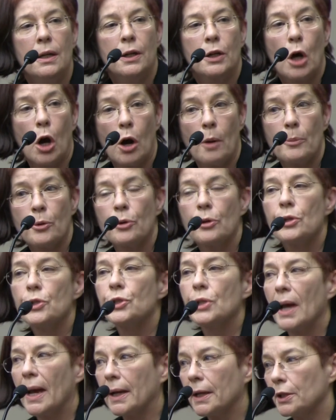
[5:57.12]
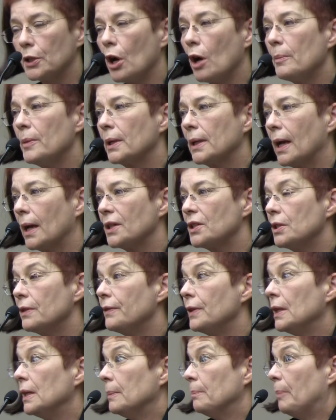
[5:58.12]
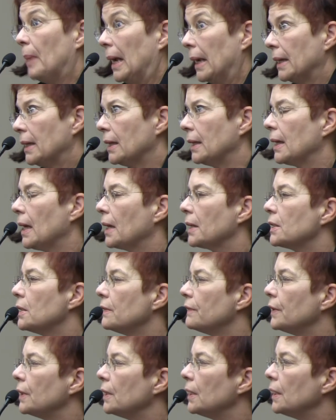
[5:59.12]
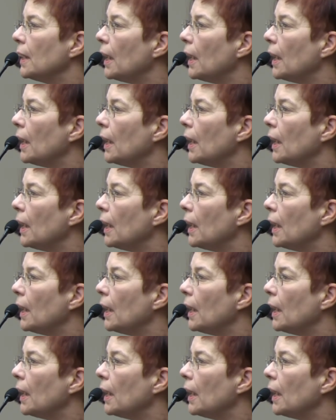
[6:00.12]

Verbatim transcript: commerce, economic activity, banking activity,